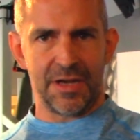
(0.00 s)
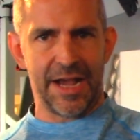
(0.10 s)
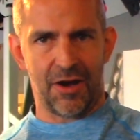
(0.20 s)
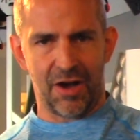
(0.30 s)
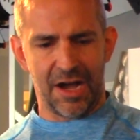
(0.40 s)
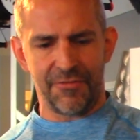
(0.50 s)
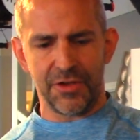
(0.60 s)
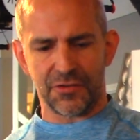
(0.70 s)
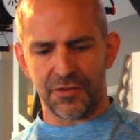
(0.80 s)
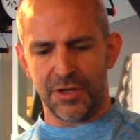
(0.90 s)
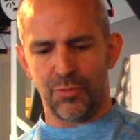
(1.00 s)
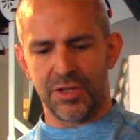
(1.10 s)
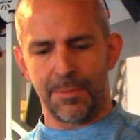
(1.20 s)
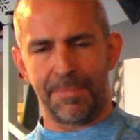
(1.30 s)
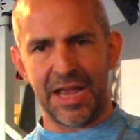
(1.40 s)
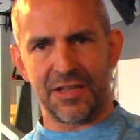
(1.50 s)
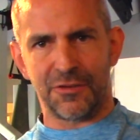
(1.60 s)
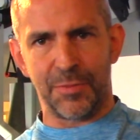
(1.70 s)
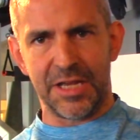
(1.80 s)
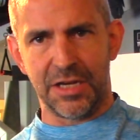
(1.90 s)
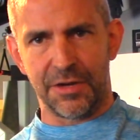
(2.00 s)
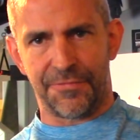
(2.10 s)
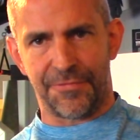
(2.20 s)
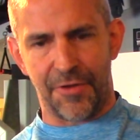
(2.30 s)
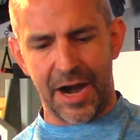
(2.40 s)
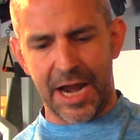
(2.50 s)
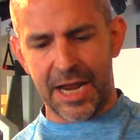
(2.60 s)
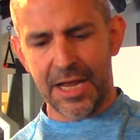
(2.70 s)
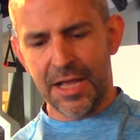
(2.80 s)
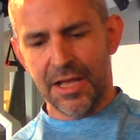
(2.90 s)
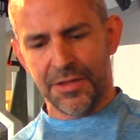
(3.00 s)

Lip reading: Now obviously when the bands begin to fray,